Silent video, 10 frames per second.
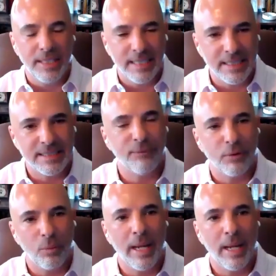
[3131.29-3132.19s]
in a
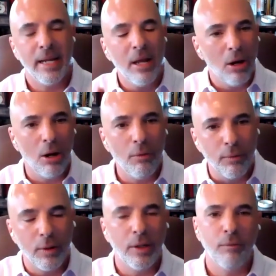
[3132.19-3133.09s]
different way
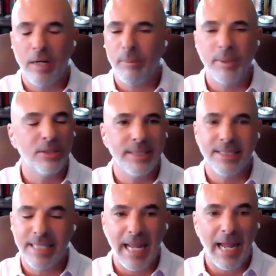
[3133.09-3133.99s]
over and over. And I've been doing this